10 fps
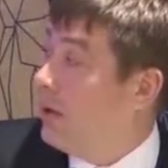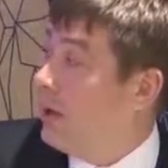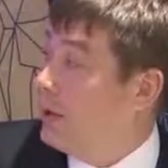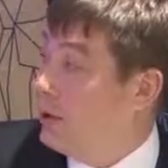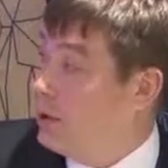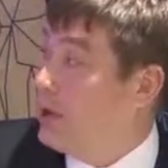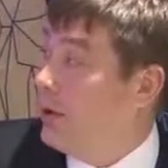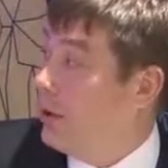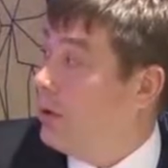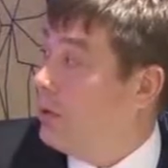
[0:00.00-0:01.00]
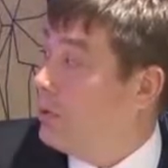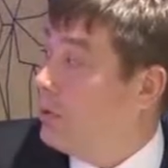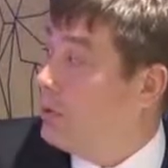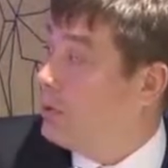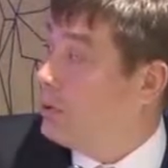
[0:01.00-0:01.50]
under general, of
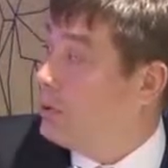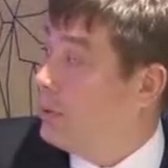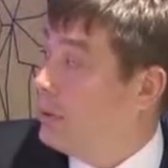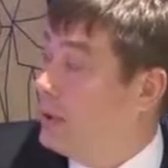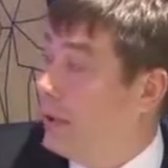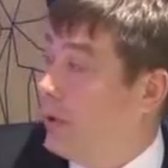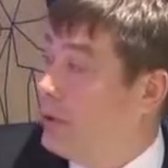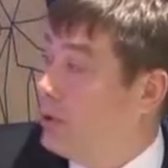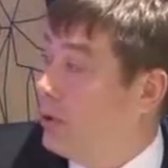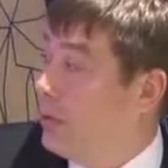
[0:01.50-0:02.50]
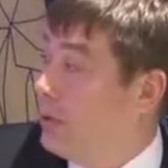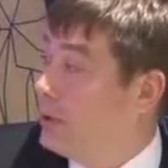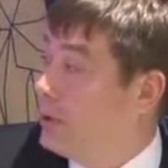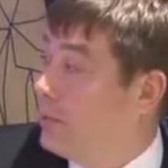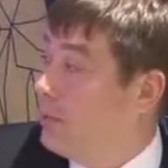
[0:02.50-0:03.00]
course, with laryngeal
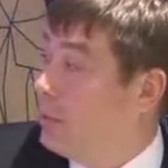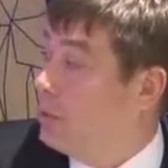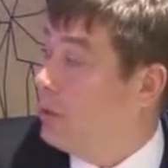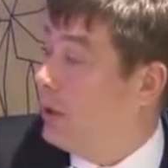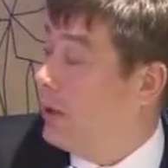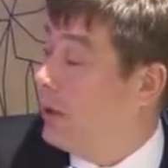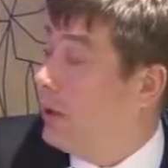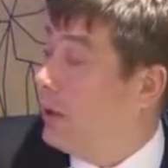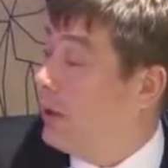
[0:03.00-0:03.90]
mask mostly.